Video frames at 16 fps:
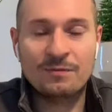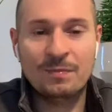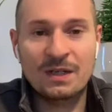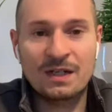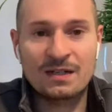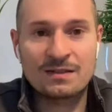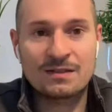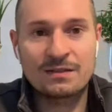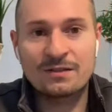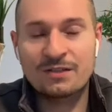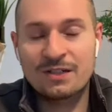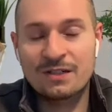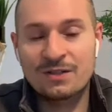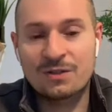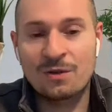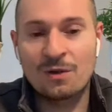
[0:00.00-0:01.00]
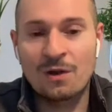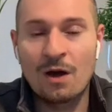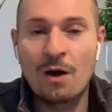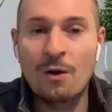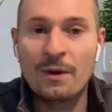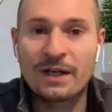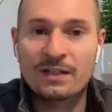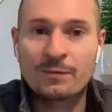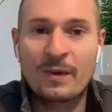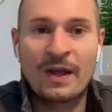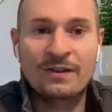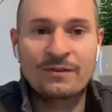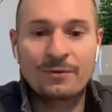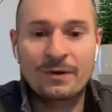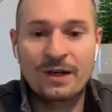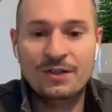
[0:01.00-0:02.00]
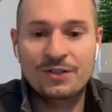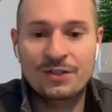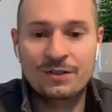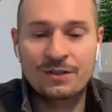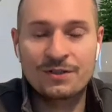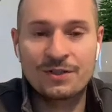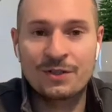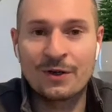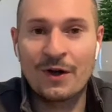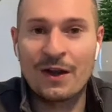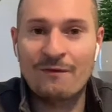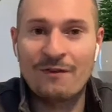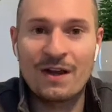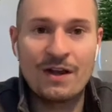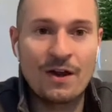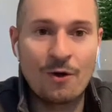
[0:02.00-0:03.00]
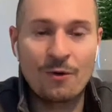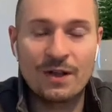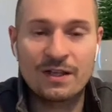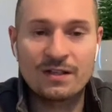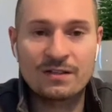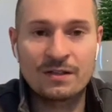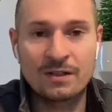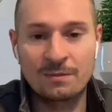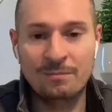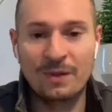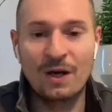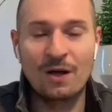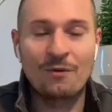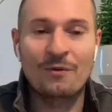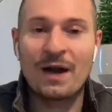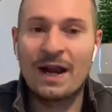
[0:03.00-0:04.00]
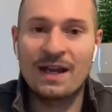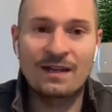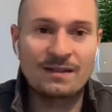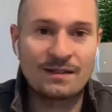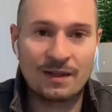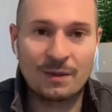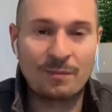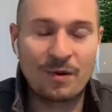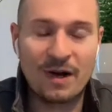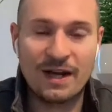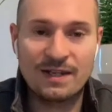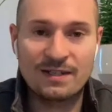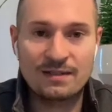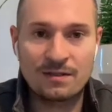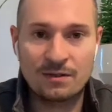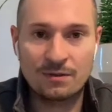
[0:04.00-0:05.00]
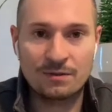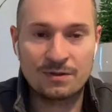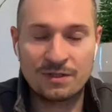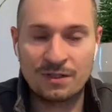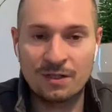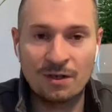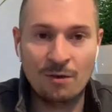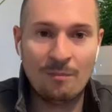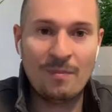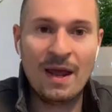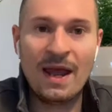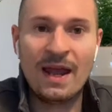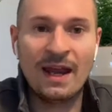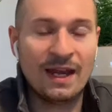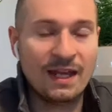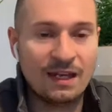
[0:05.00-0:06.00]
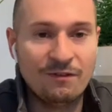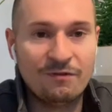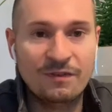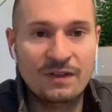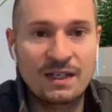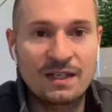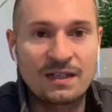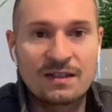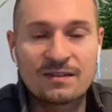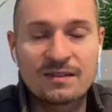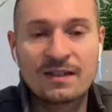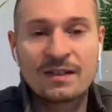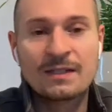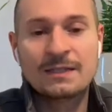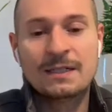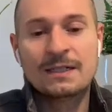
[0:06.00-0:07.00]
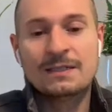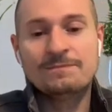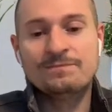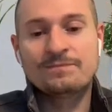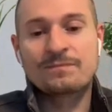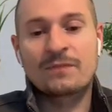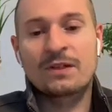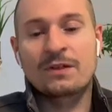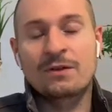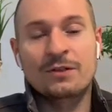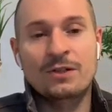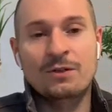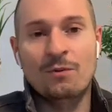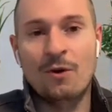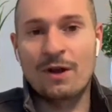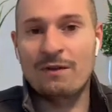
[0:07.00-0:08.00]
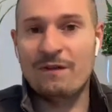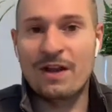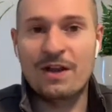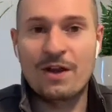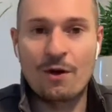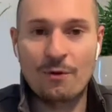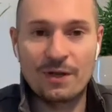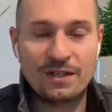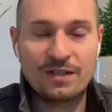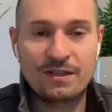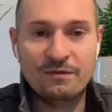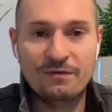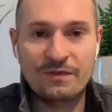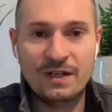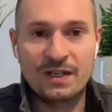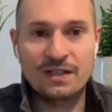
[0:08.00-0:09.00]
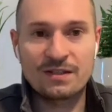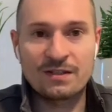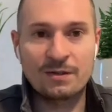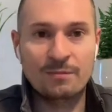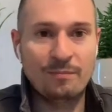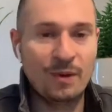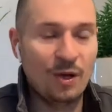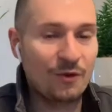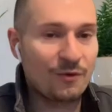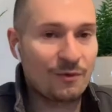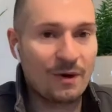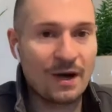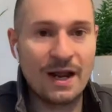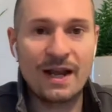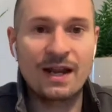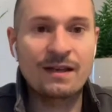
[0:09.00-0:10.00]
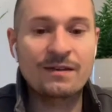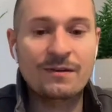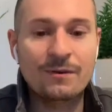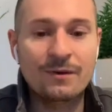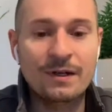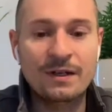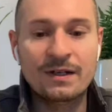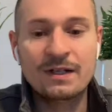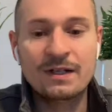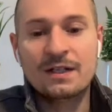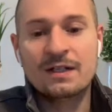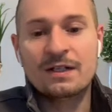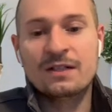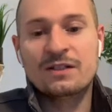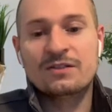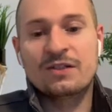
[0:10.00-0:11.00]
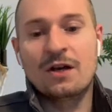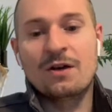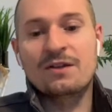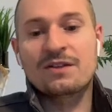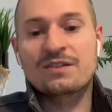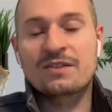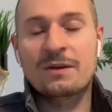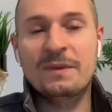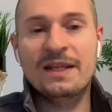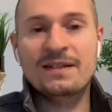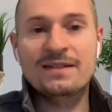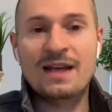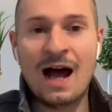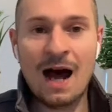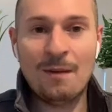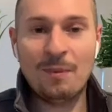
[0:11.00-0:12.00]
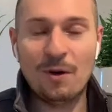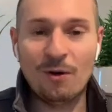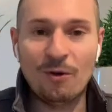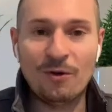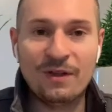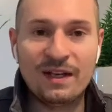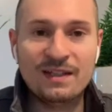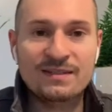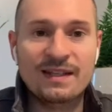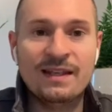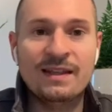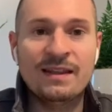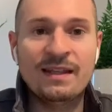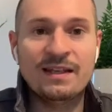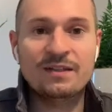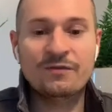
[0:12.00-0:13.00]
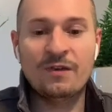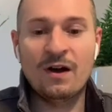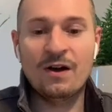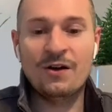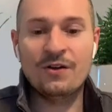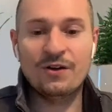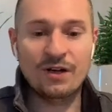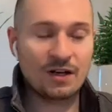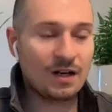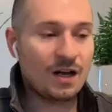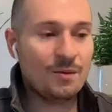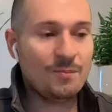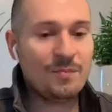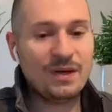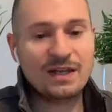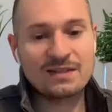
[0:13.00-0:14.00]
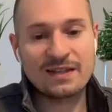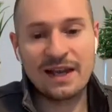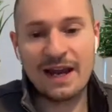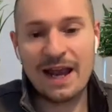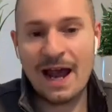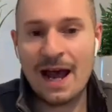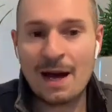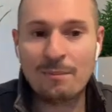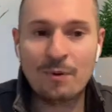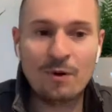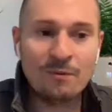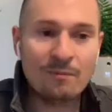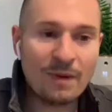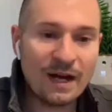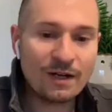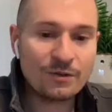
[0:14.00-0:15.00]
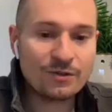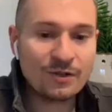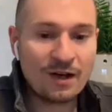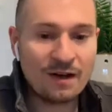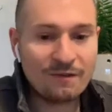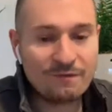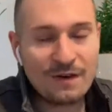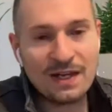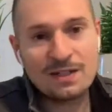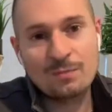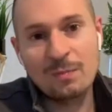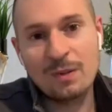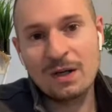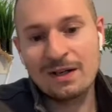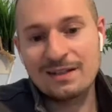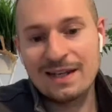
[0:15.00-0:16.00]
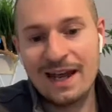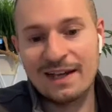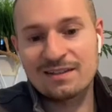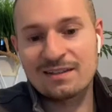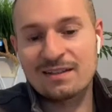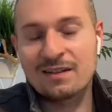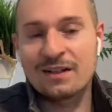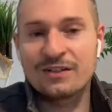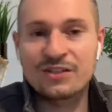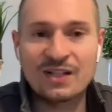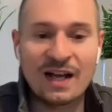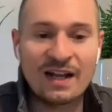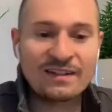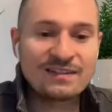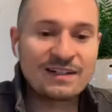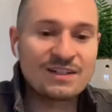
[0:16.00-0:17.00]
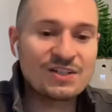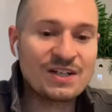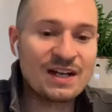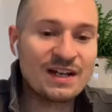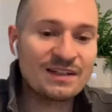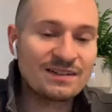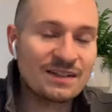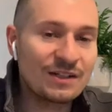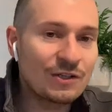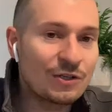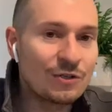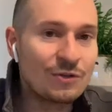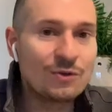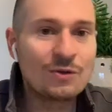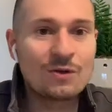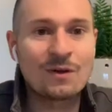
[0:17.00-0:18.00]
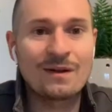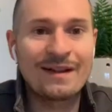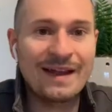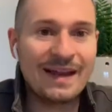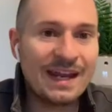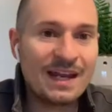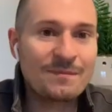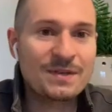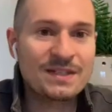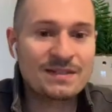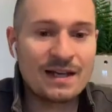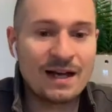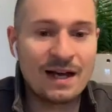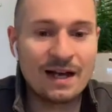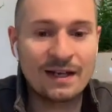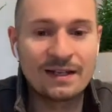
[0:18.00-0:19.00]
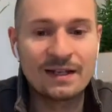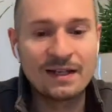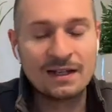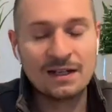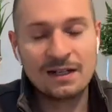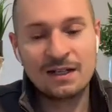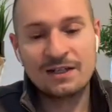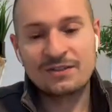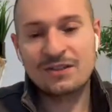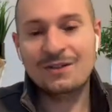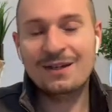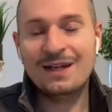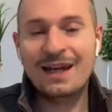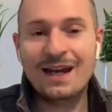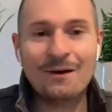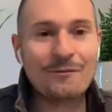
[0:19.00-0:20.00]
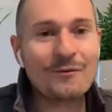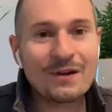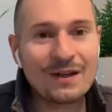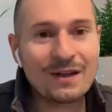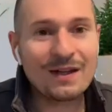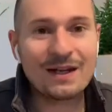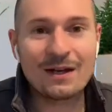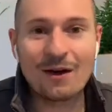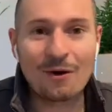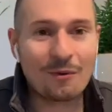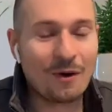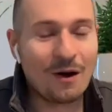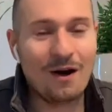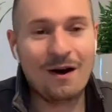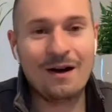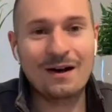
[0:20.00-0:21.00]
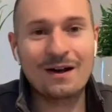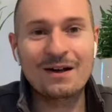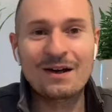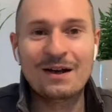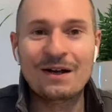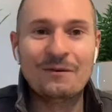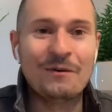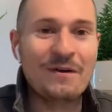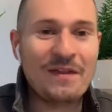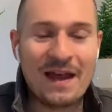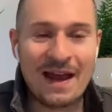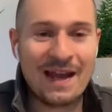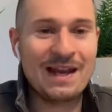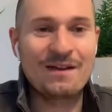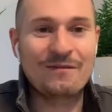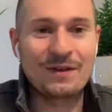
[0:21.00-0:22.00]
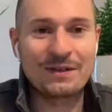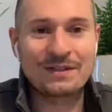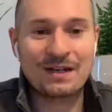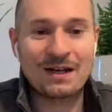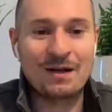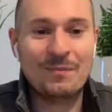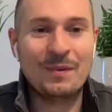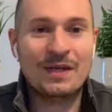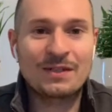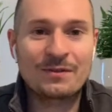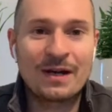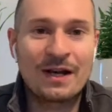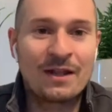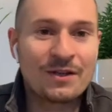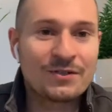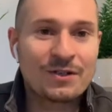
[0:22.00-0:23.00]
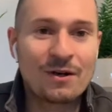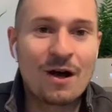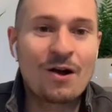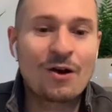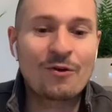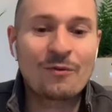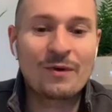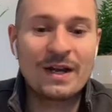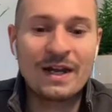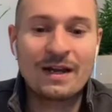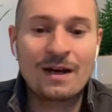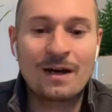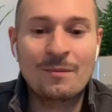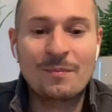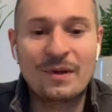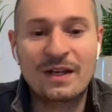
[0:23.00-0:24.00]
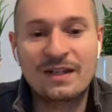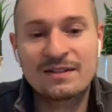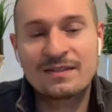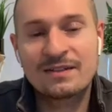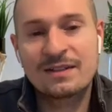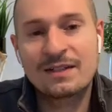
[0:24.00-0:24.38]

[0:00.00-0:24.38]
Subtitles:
because they're such low expense ratios. You don't even notice. They're built right into the price too, so you don't pay any fees. You won't even notice the fees. They're built right into it. So some of the top holdings in this fund are companies like Apple, Microsoft, Facebook, Tesla, Johnson & Johnson, Google, Amazon. So you can't really go wrong with any of those companies, right? Those are all great companies.